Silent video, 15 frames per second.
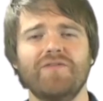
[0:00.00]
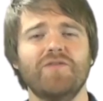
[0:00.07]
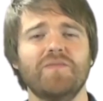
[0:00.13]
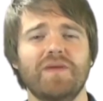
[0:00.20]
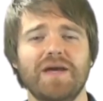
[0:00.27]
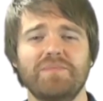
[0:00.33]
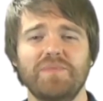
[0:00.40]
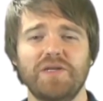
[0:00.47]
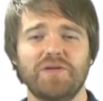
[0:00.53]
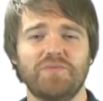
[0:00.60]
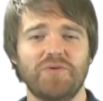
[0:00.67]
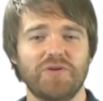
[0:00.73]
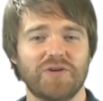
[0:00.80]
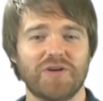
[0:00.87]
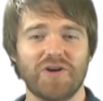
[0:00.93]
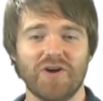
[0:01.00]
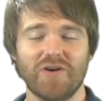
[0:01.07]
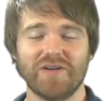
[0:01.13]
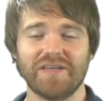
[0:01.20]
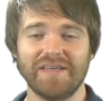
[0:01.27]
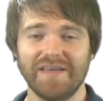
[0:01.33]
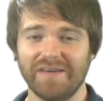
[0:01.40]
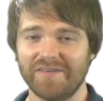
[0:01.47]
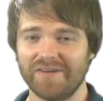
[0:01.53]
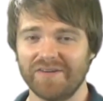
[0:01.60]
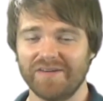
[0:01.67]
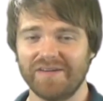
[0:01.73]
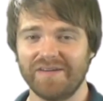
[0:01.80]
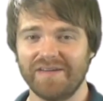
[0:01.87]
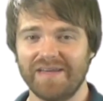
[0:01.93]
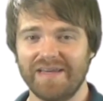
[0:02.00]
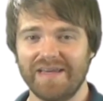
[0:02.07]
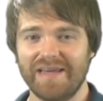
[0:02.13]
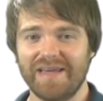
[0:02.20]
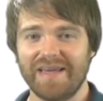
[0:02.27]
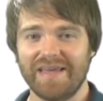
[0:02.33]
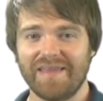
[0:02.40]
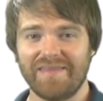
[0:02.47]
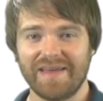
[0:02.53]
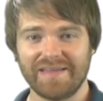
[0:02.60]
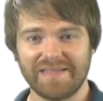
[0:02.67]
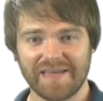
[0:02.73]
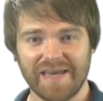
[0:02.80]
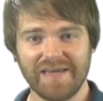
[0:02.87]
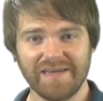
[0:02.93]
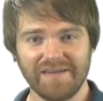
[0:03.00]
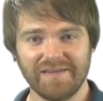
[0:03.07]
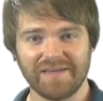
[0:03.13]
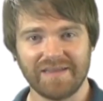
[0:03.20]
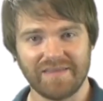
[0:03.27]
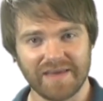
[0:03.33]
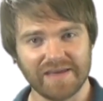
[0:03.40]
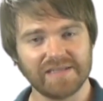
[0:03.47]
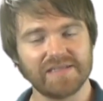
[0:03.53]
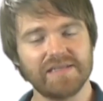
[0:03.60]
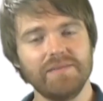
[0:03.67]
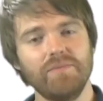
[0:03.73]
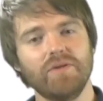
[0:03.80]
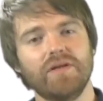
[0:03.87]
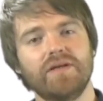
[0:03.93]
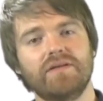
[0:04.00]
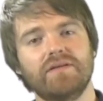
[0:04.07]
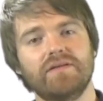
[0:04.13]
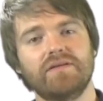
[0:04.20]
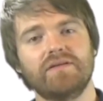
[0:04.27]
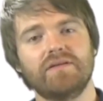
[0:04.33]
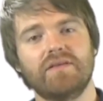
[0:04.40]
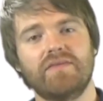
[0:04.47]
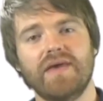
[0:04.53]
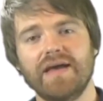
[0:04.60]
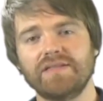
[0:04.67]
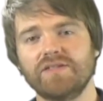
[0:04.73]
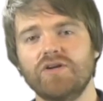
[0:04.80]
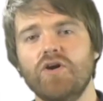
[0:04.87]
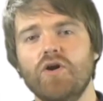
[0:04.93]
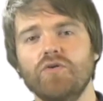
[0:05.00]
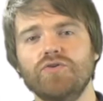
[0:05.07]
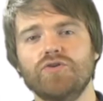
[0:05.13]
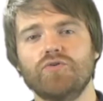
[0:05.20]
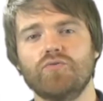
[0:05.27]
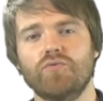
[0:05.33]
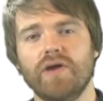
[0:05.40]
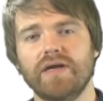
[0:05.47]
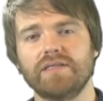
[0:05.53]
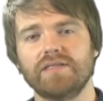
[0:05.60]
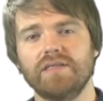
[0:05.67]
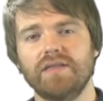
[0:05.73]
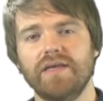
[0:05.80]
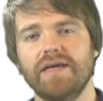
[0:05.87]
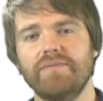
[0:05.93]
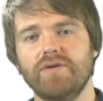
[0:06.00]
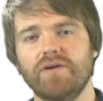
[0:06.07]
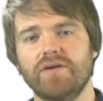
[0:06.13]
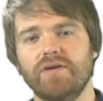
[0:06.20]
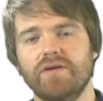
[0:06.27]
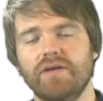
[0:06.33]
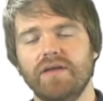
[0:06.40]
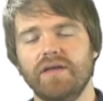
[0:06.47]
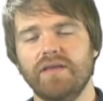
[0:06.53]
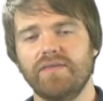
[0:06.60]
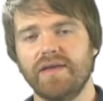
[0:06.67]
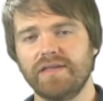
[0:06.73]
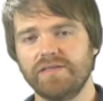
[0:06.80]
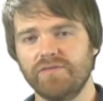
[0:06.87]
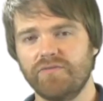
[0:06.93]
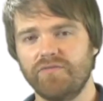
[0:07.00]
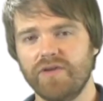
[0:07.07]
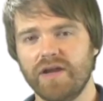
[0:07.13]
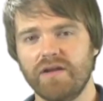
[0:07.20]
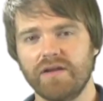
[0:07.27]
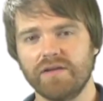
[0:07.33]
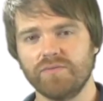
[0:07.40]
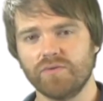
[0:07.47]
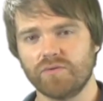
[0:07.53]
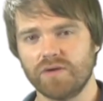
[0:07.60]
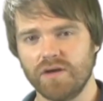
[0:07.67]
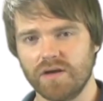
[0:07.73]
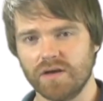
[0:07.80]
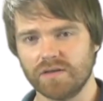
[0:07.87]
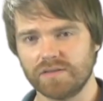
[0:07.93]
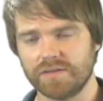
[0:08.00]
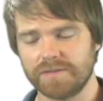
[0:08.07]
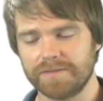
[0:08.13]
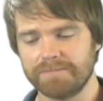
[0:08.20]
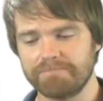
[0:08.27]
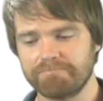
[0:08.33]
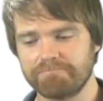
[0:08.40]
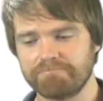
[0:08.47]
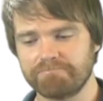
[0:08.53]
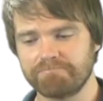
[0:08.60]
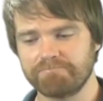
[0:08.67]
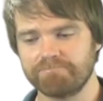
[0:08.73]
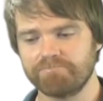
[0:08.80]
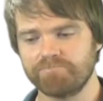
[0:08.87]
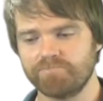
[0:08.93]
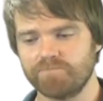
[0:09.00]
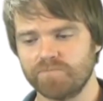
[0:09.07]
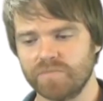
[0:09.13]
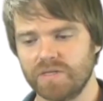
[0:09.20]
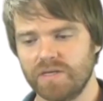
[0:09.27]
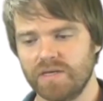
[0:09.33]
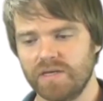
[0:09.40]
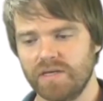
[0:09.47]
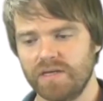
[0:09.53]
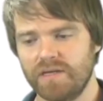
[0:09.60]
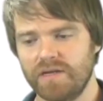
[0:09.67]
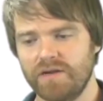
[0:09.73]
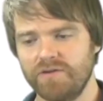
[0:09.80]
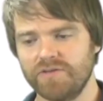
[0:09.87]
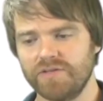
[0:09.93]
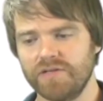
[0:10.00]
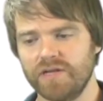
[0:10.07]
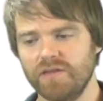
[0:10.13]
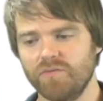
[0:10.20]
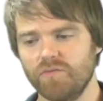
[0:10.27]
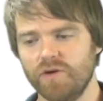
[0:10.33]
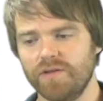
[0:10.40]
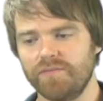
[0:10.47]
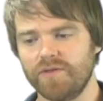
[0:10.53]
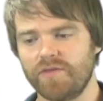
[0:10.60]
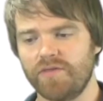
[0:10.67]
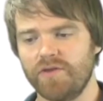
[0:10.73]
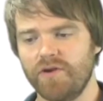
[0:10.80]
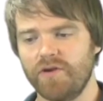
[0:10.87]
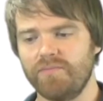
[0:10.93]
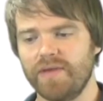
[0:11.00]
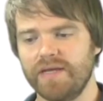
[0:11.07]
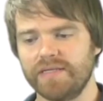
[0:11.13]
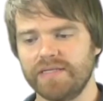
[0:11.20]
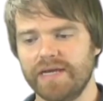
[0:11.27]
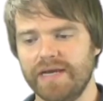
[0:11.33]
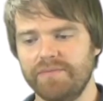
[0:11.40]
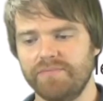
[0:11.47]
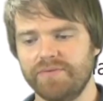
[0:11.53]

it might be to put a car together. They take it and they assemble it. That's called direct labor. That's a variable cost. Now here's another one, the third main type.